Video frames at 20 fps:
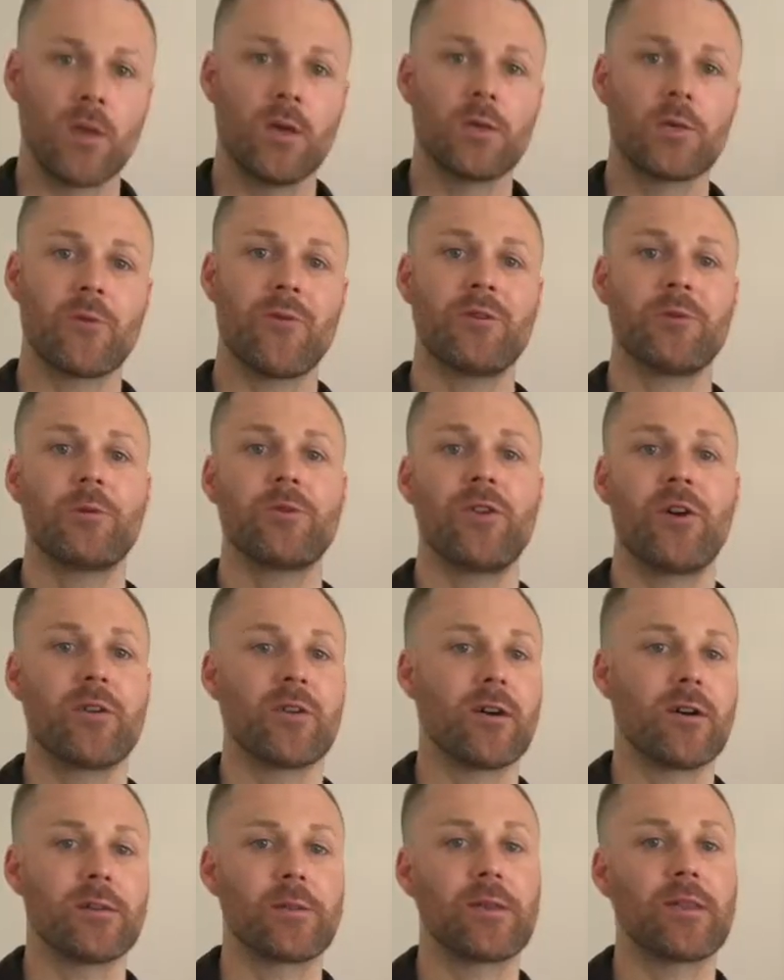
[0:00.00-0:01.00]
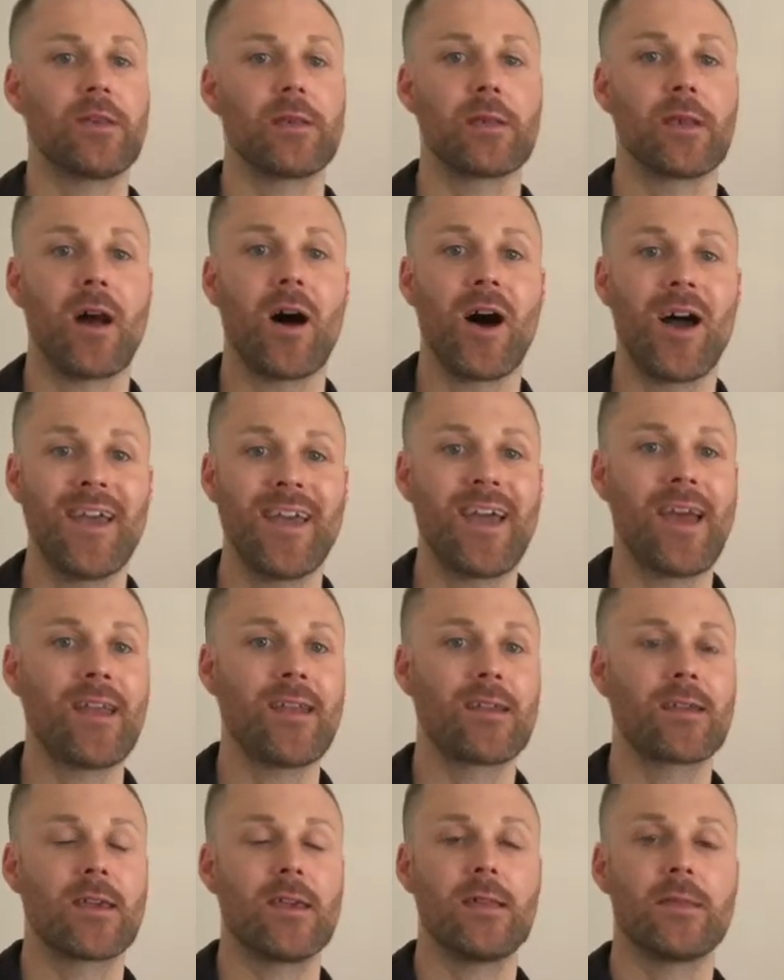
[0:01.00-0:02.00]
So as you know guys, this
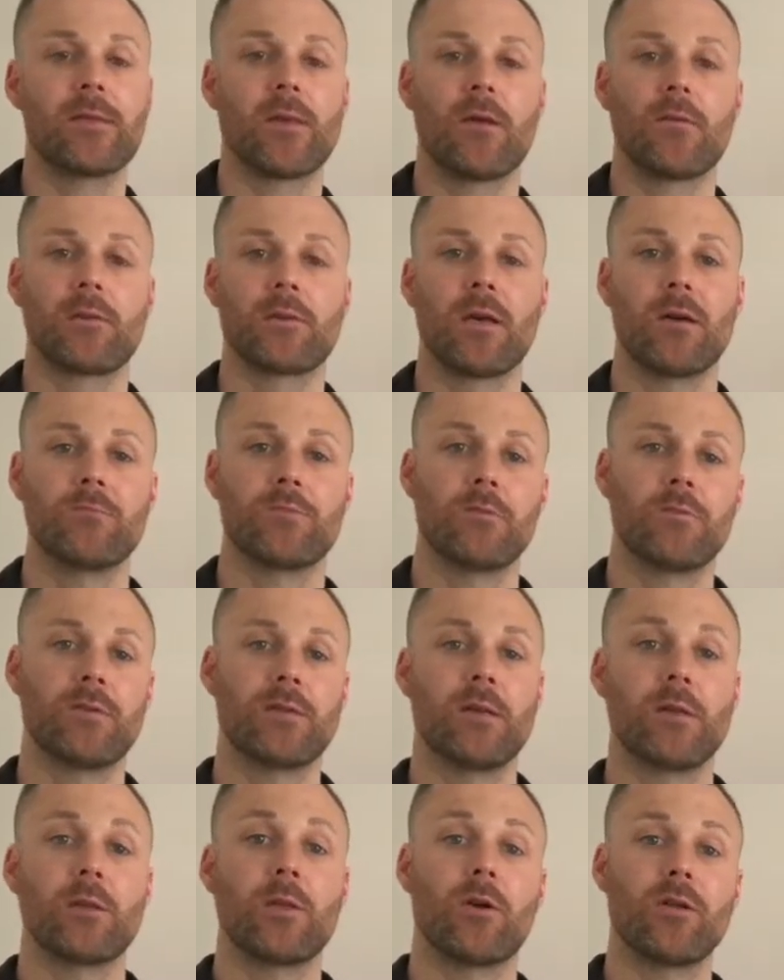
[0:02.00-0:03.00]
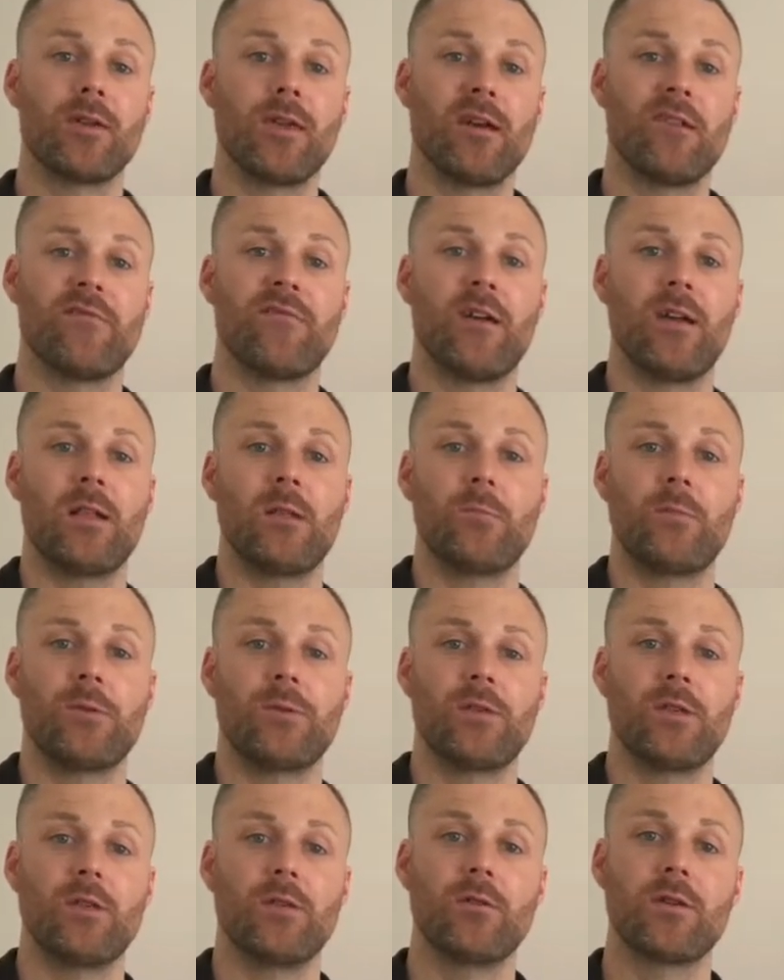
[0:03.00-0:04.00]
high-end ketone supplement is not yet available in
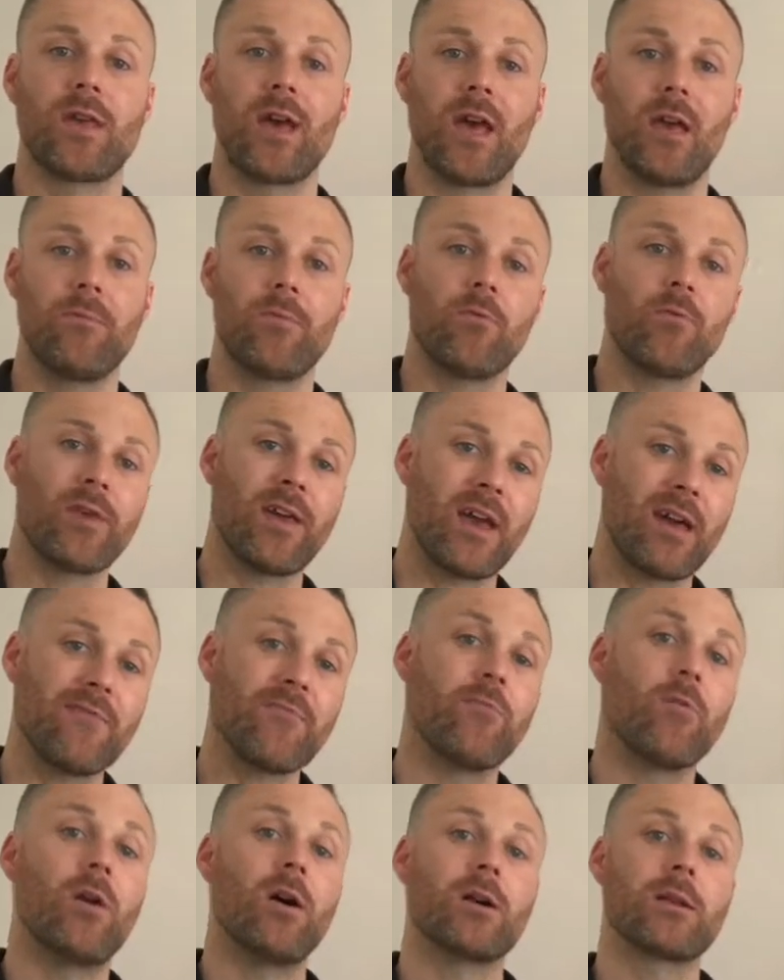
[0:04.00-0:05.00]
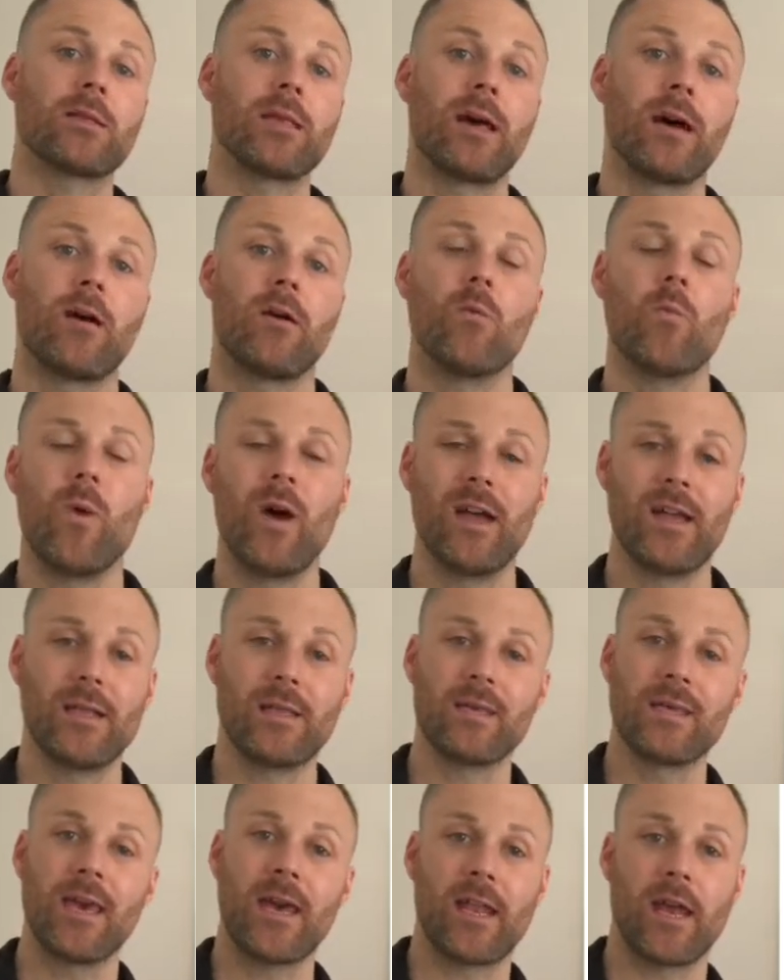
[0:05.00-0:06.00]
the UK, but we have worked out a way
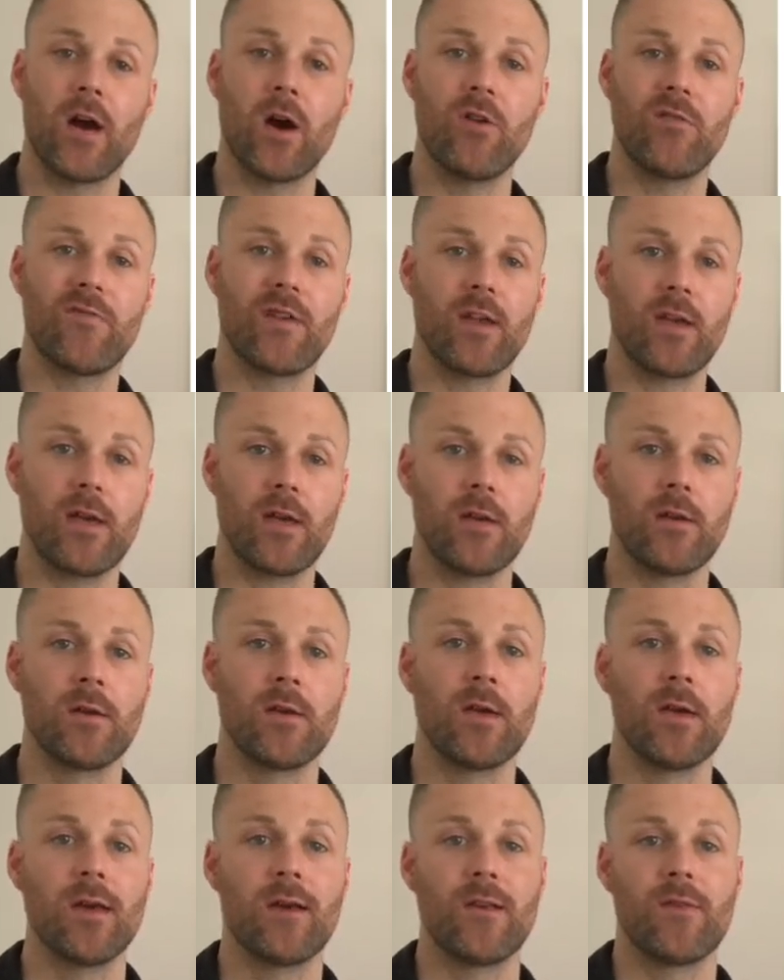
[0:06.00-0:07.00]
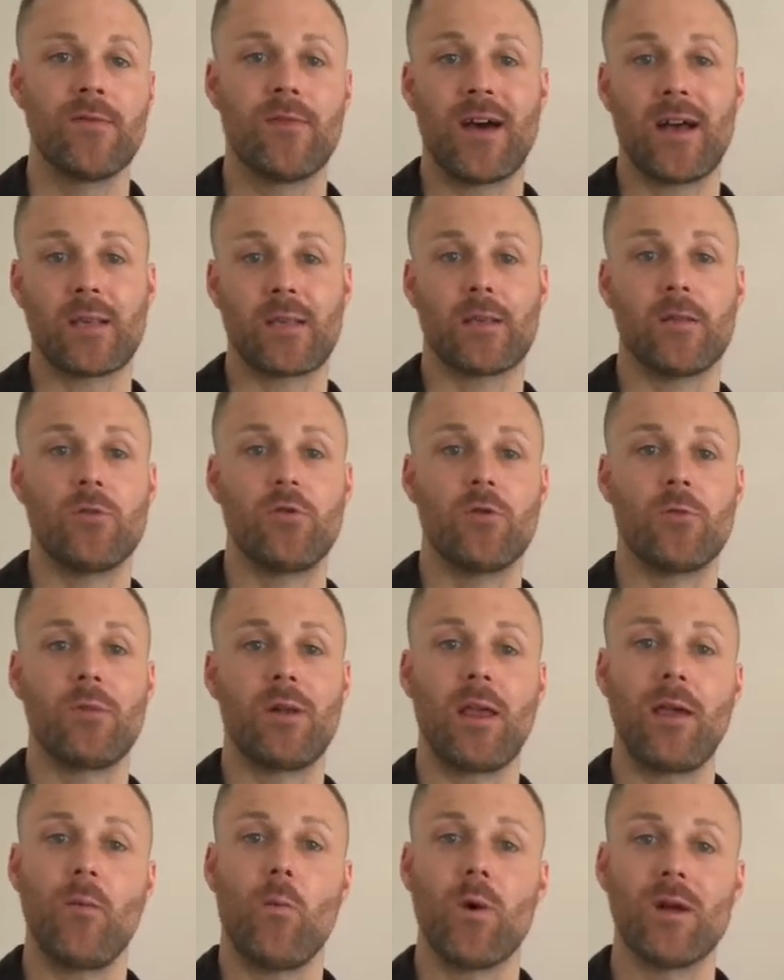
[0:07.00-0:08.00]
to get it over here. That's
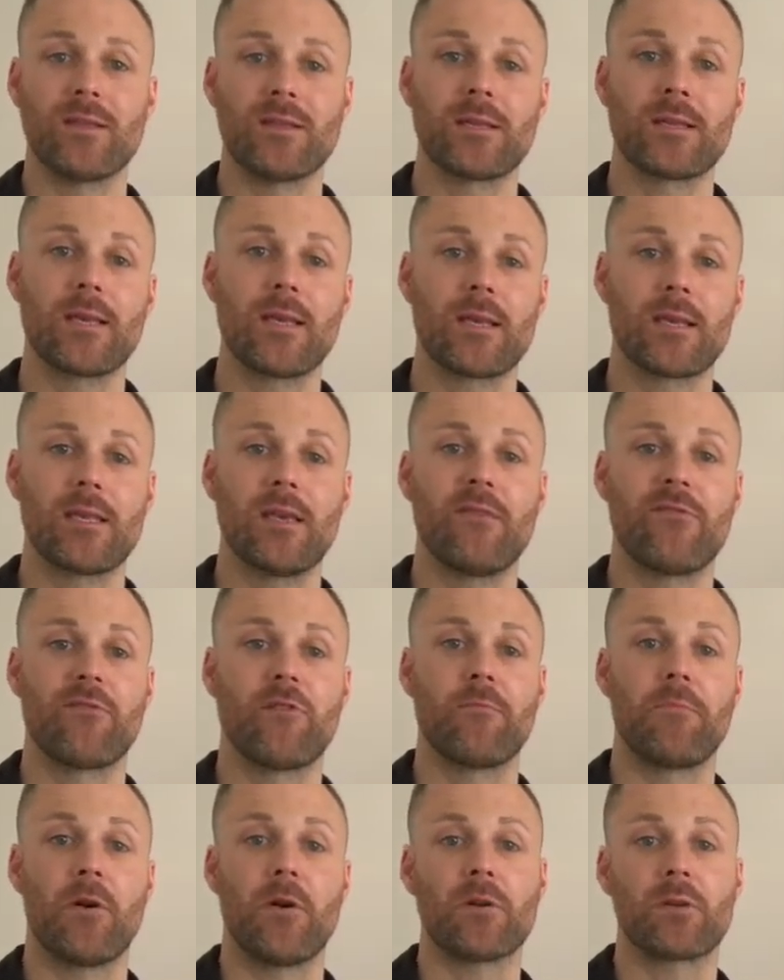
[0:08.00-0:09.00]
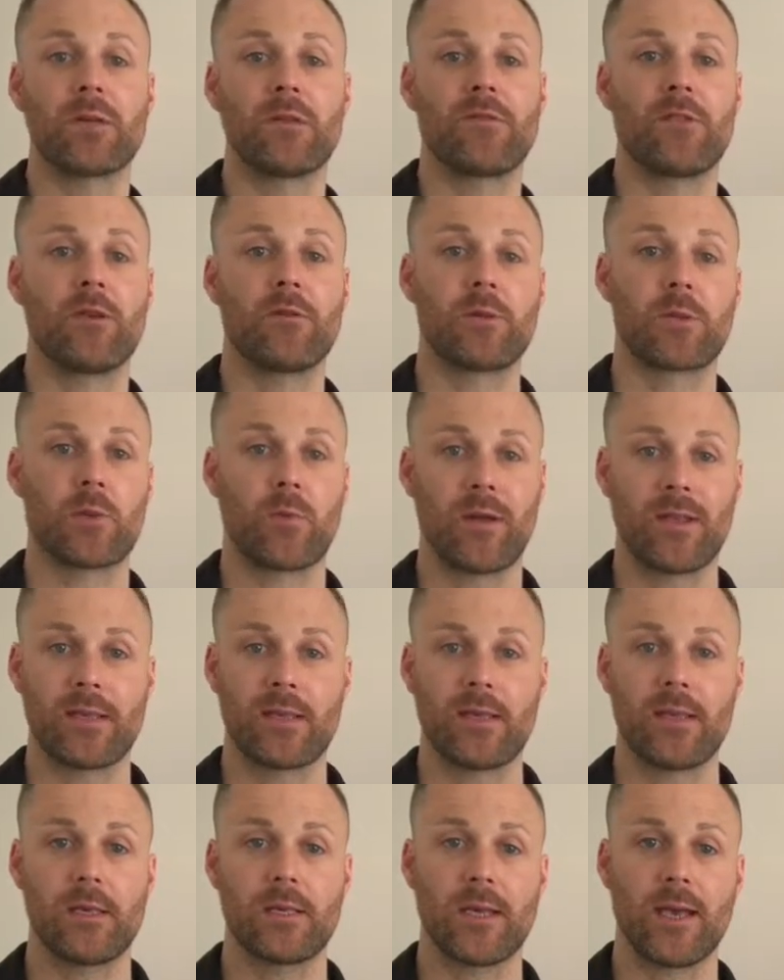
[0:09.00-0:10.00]
normally $160 for a box of those
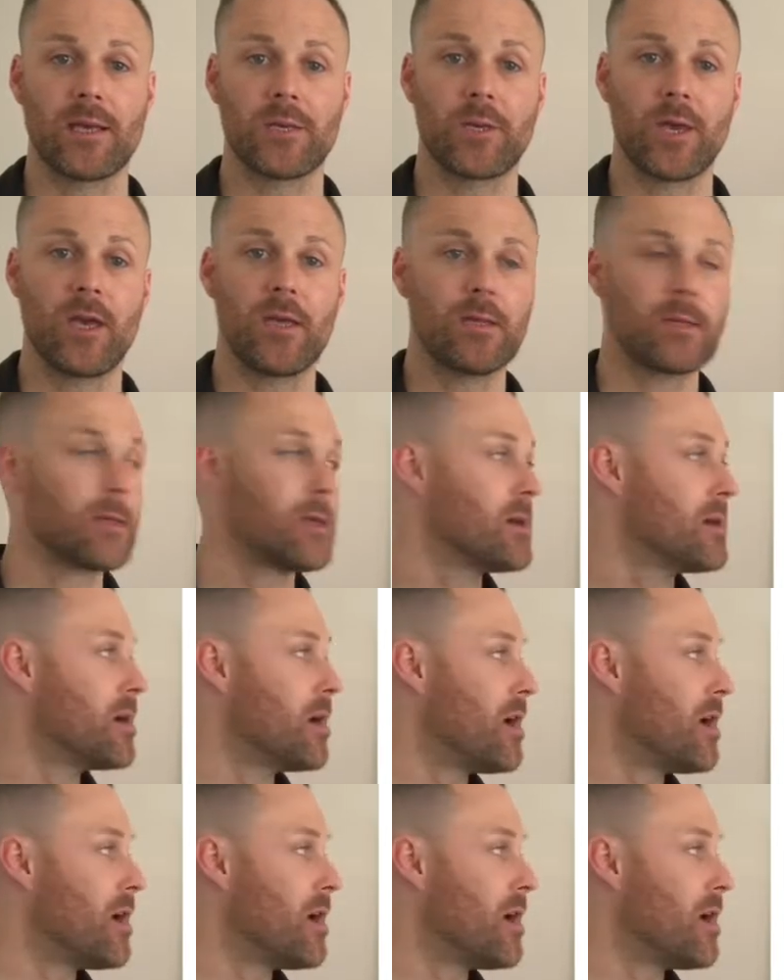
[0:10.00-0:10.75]
20 sachets.